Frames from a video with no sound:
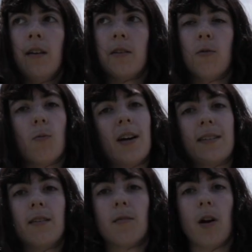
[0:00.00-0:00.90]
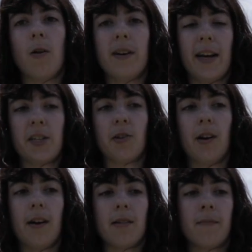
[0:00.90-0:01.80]
you want to throw an
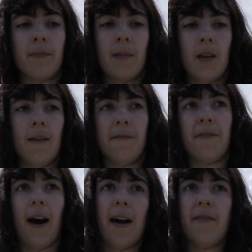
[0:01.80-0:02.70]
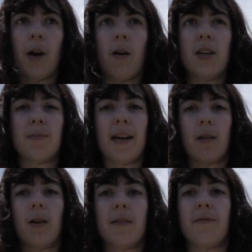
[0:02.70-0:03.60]
extra 5 yards by
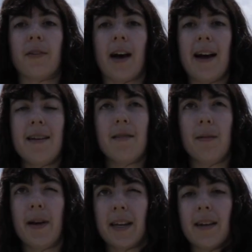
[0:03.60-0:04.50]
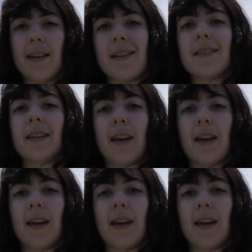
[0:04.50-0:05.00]
throwing flat and making it easy to